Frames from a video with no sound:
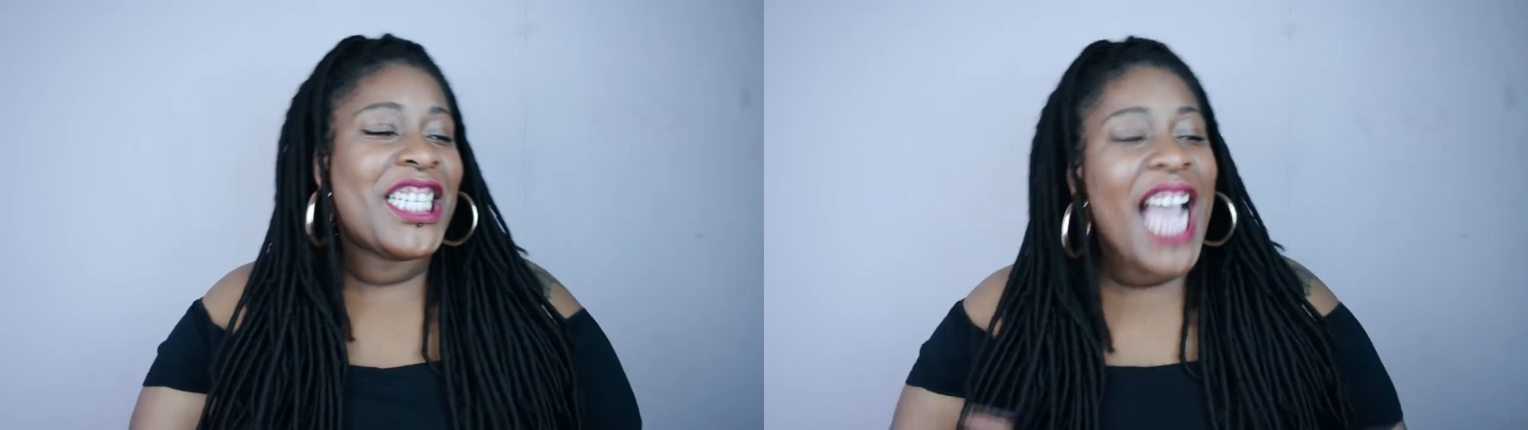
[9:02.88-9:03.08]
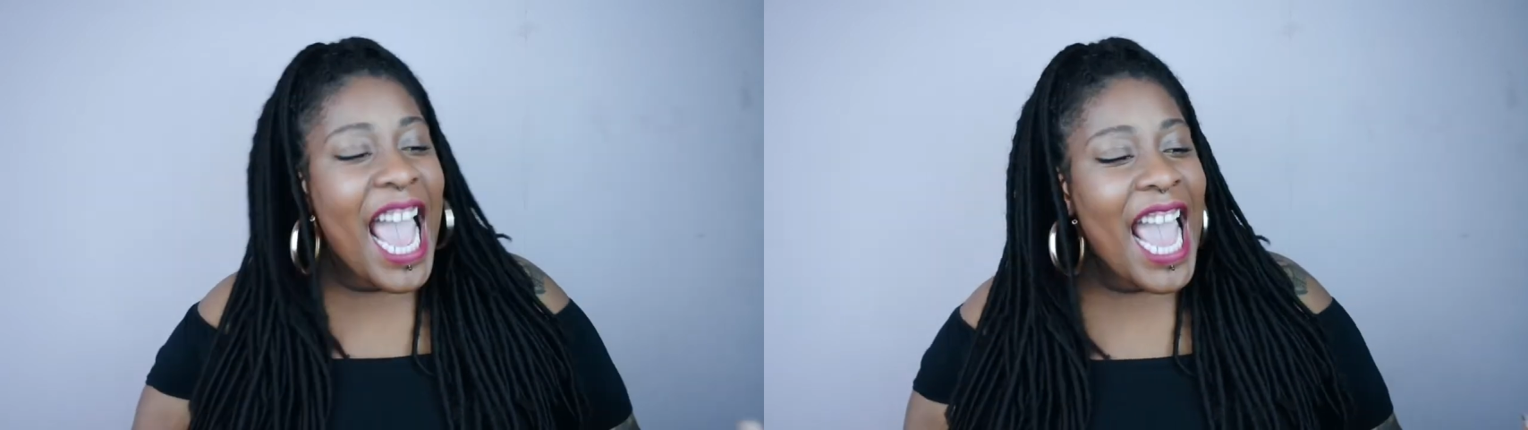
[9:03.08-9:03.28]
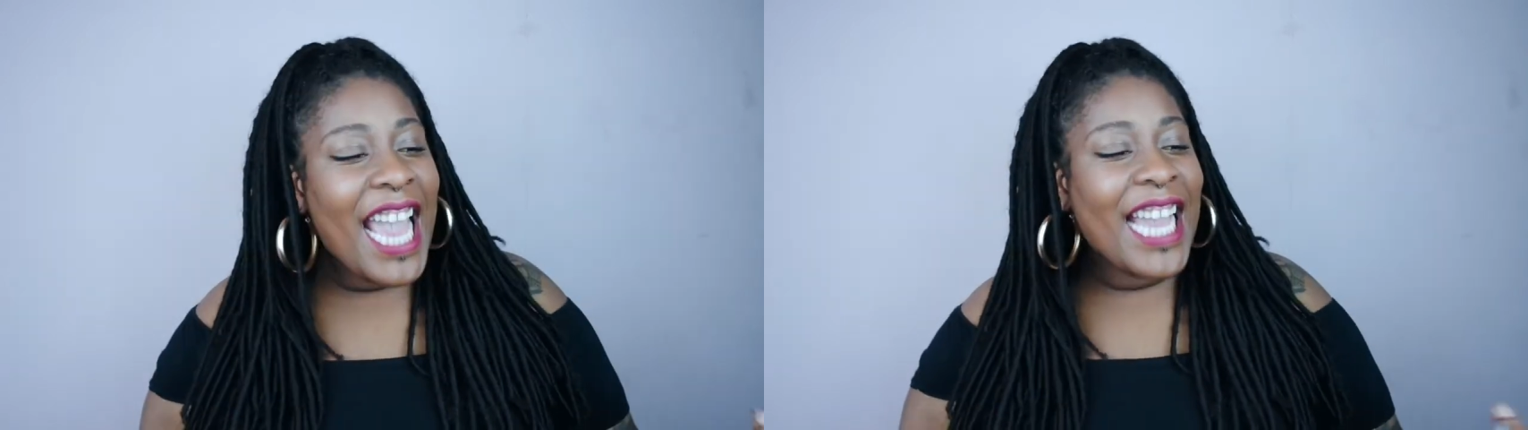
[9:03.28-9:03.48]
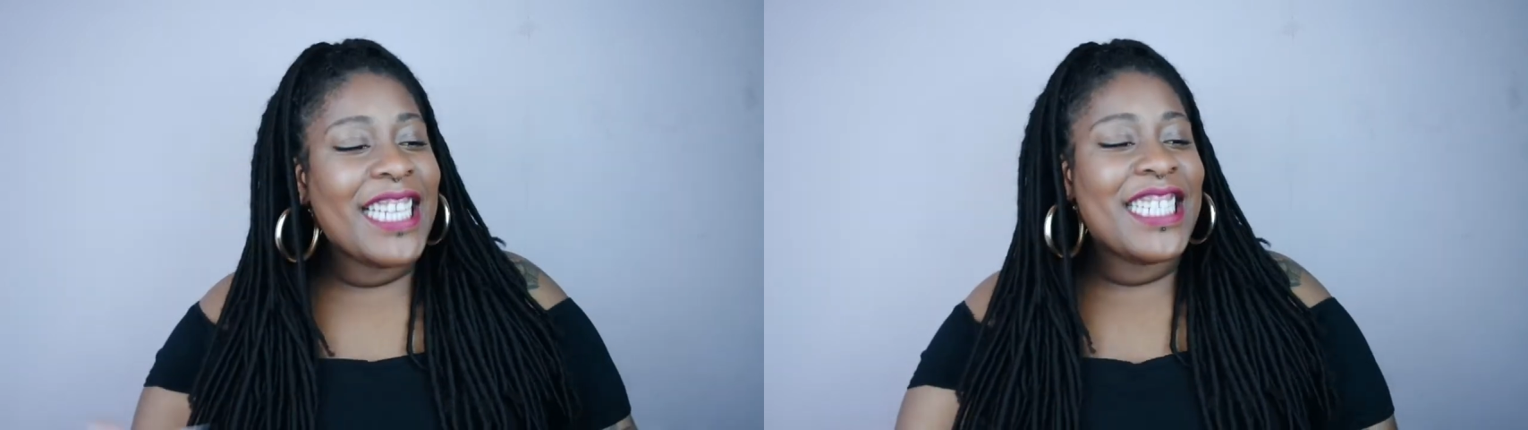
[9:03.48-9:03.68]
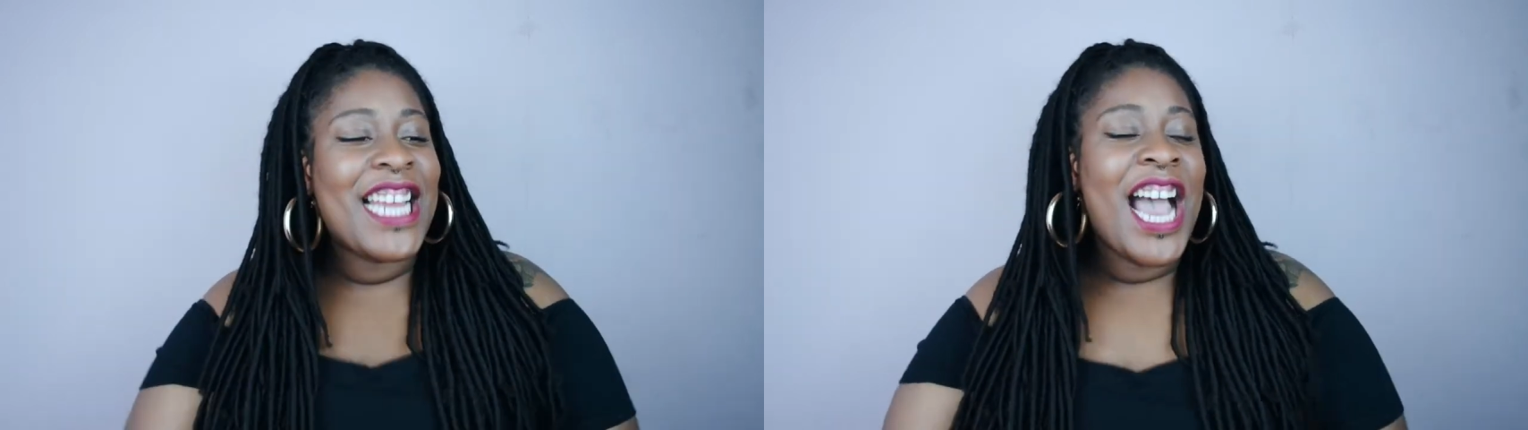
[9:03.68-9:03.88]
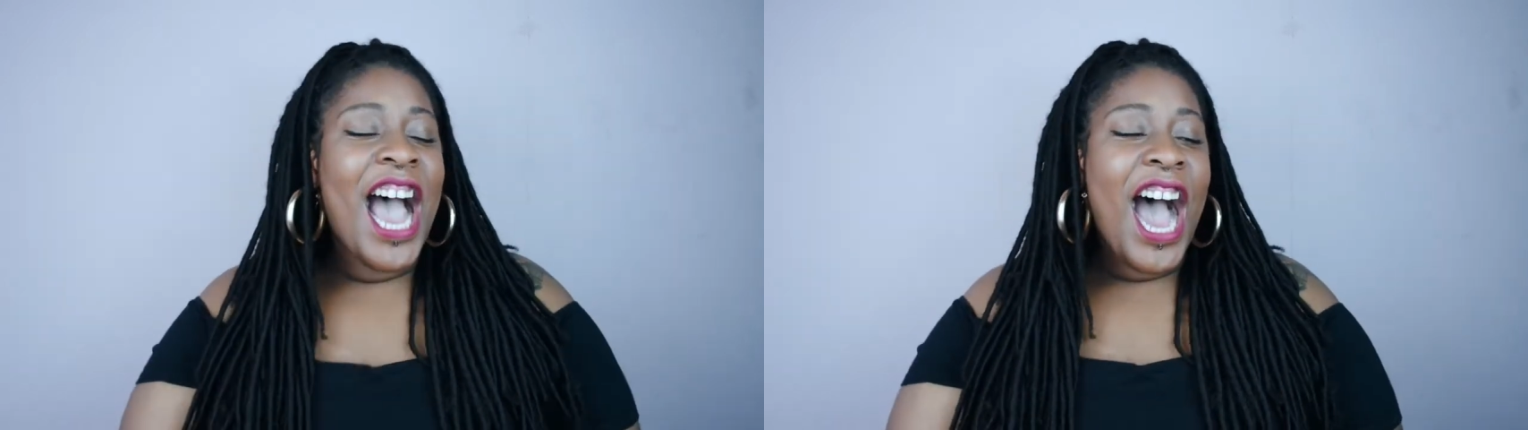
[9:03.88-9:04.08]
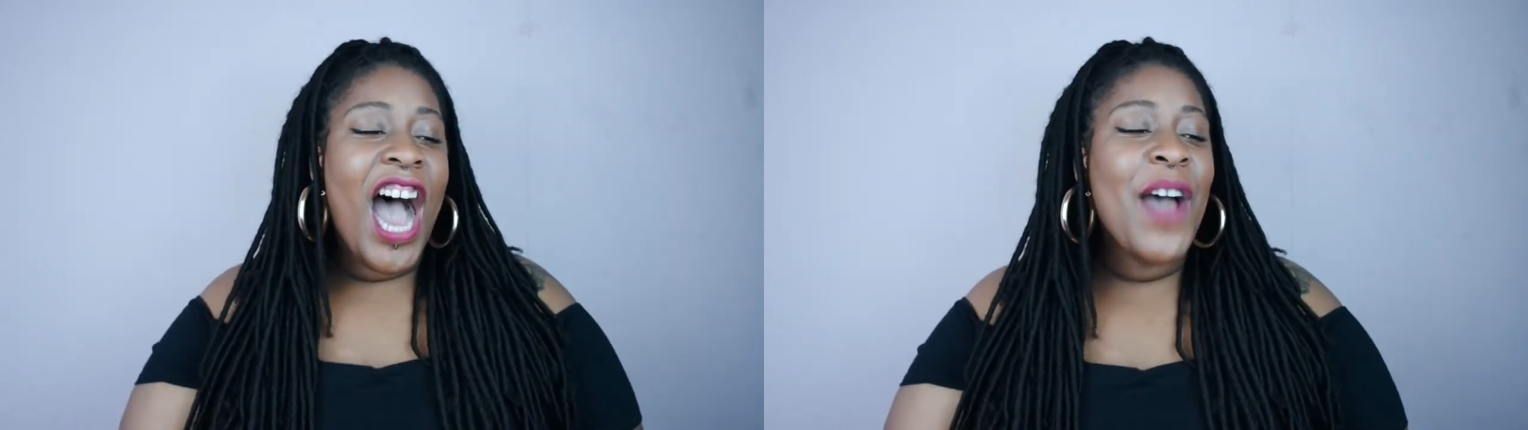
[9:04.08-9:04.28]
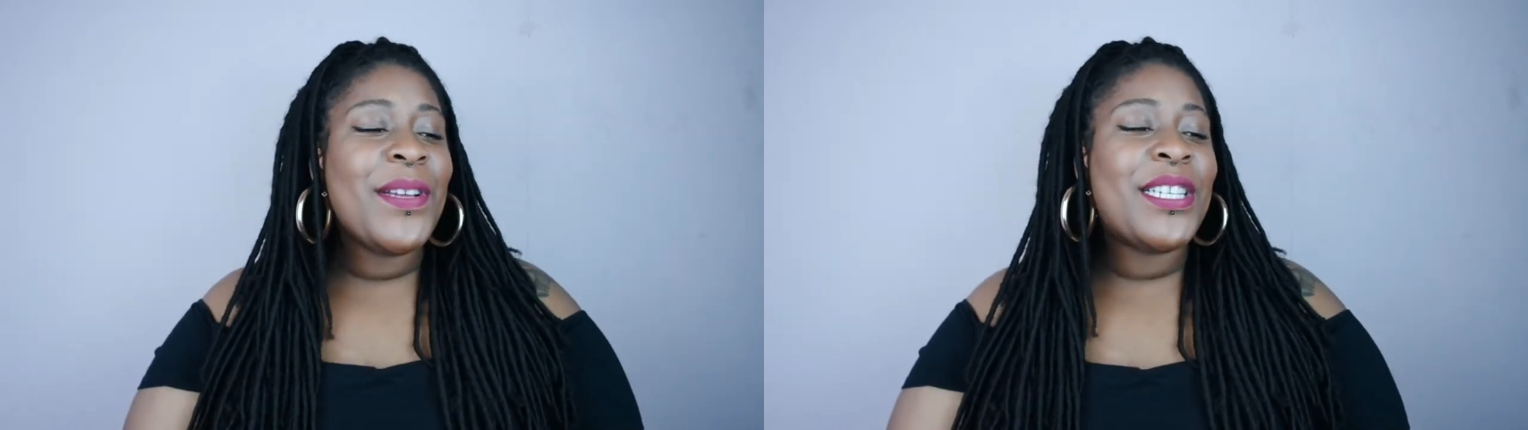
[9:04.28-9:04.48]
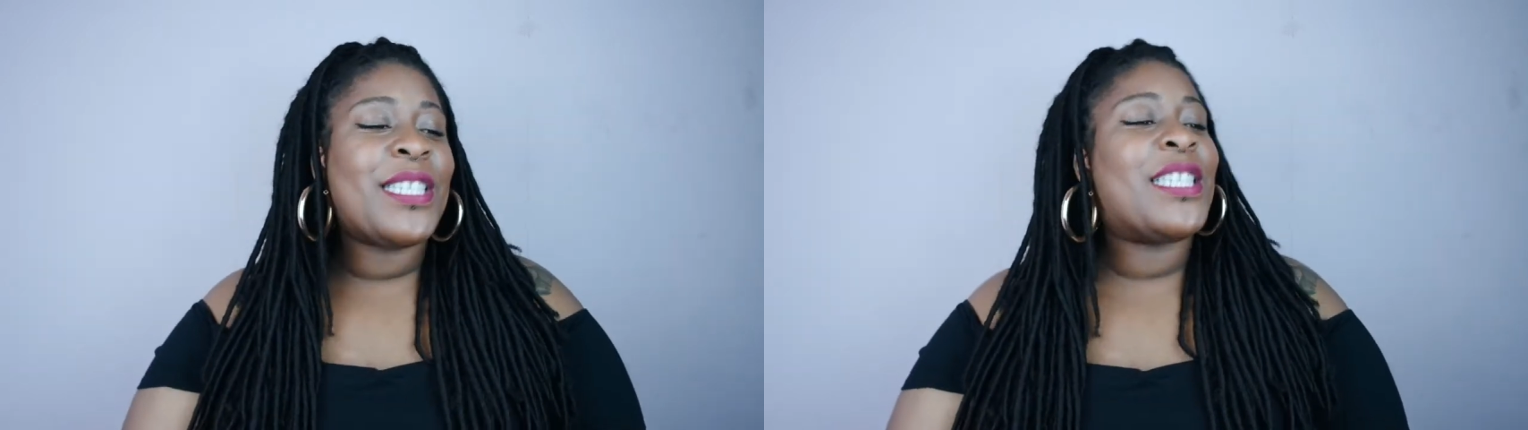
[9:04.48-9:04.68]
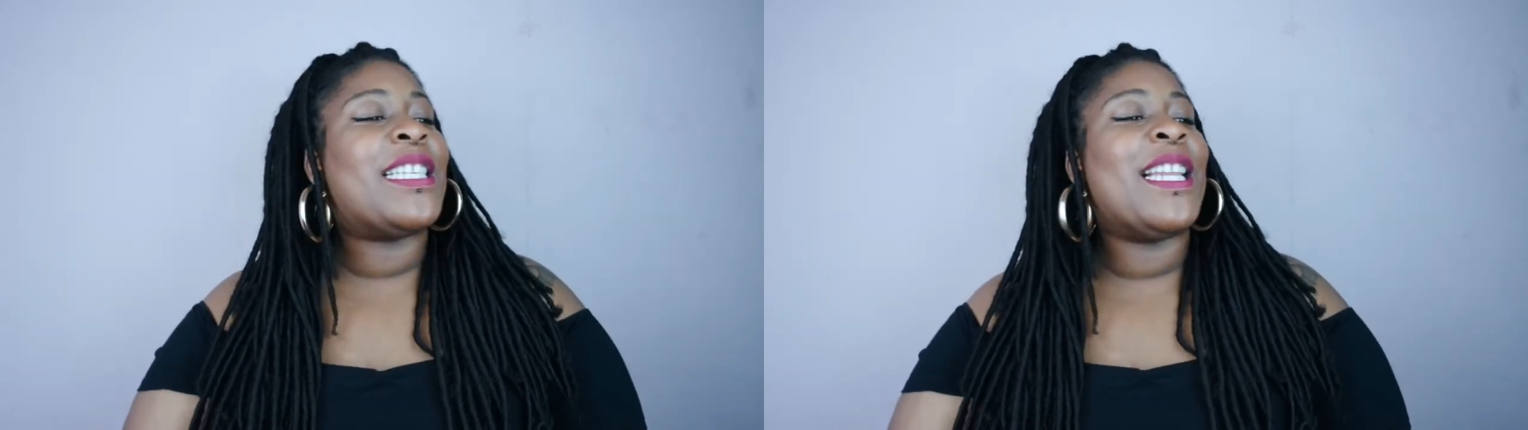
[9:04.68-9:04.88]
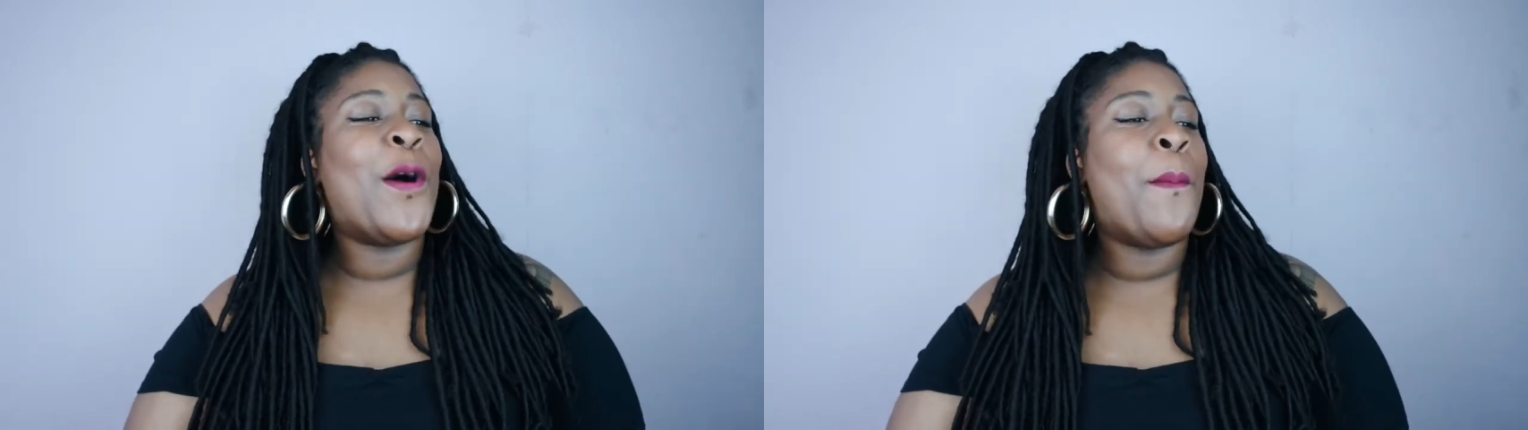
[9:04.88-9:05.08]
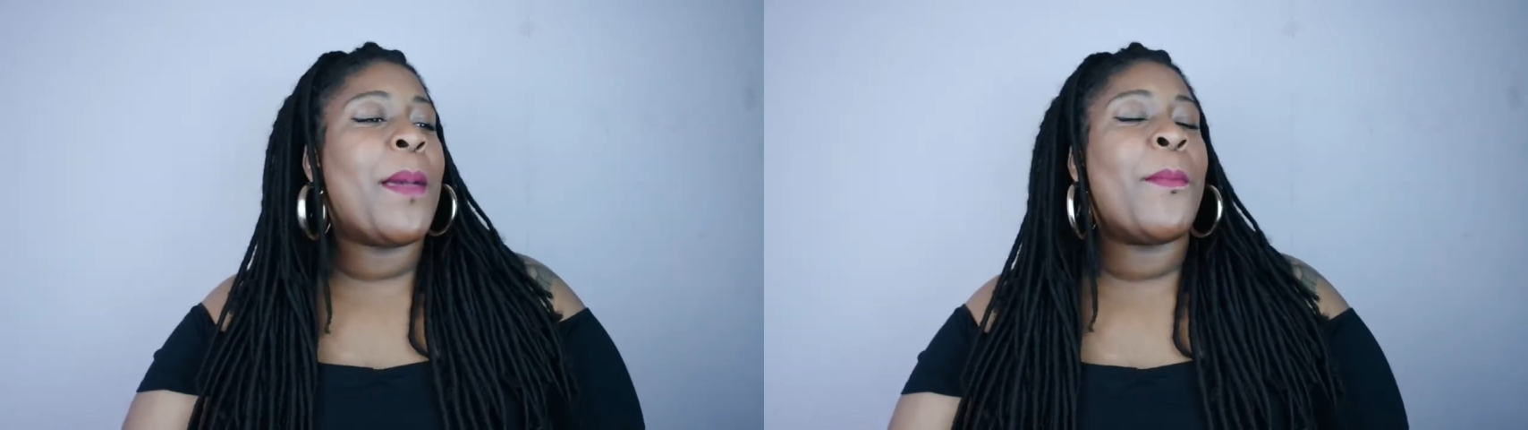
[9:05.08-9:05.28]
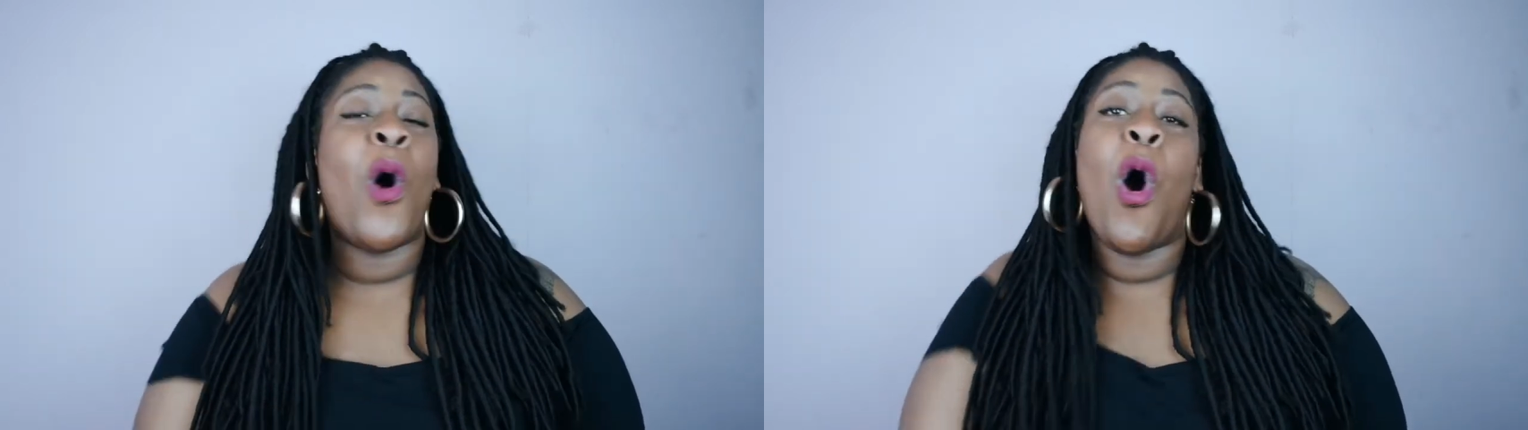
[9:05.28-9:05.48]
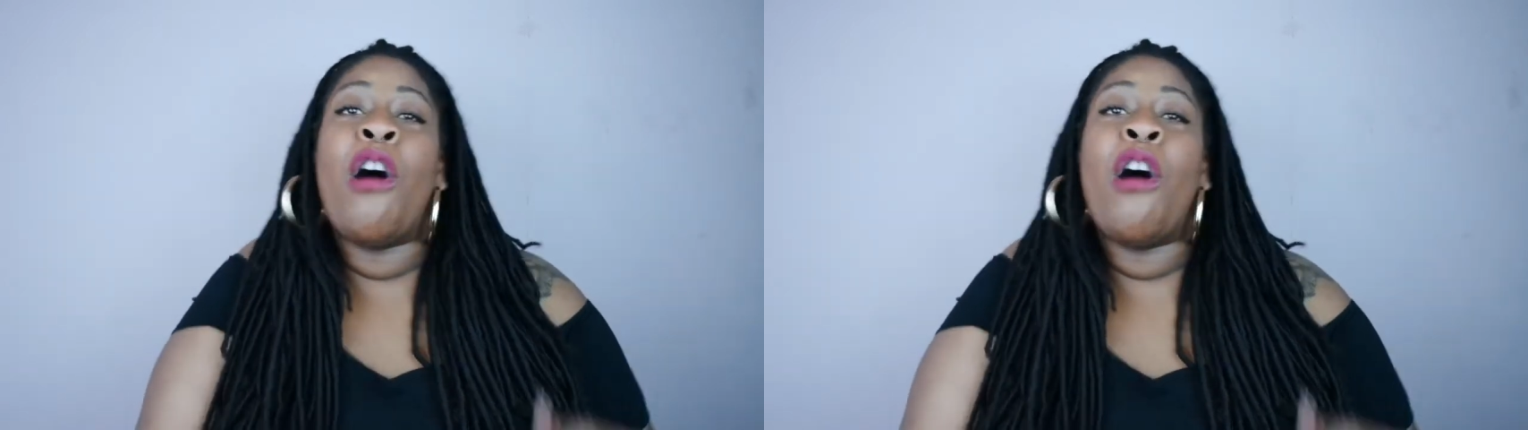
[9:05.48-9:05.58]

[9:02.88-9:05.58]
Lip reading: changed. I was just a little bit more